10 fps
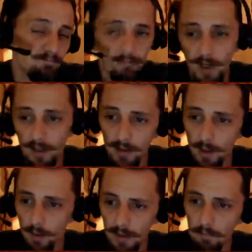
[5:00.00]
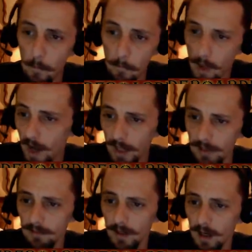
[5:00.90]
But it might.
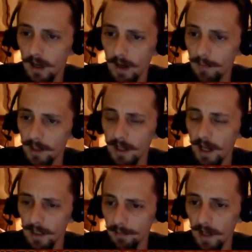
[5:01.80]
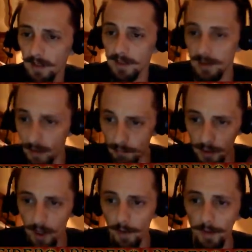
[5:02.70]
I mean, I expect some
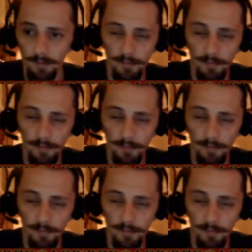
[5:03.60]
drop off